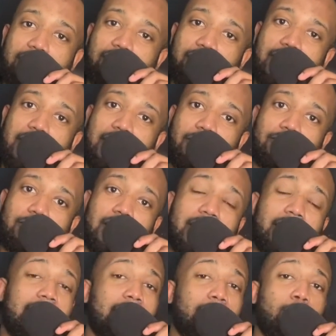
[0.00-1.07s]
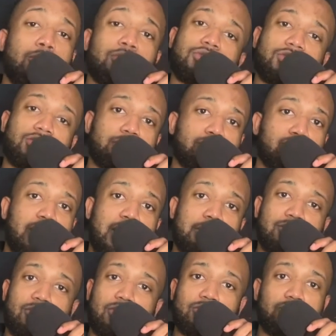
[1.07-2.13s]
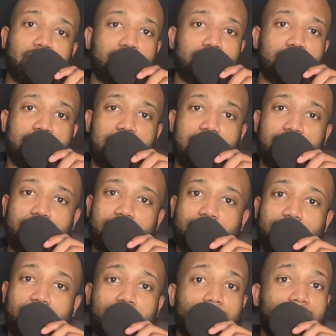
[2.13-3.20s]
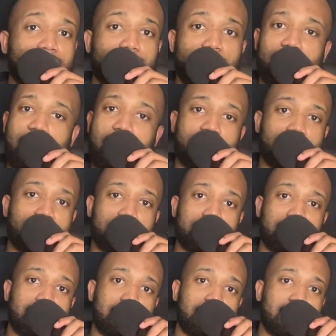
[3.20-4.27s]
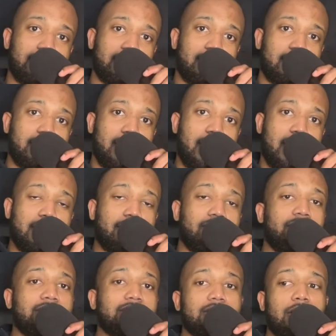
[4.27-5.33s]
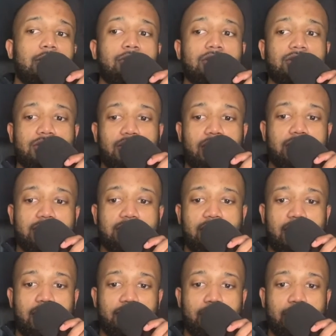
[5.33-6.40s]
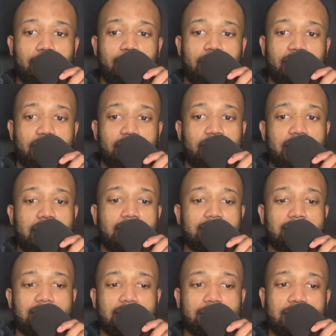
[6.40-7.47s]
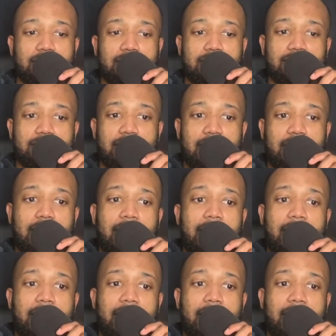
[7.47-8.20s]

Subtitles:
SoundCloud, and also subscribe to our YouTube channel, Journey to Fatherhood. And the reason I want to start this off with a thanks is because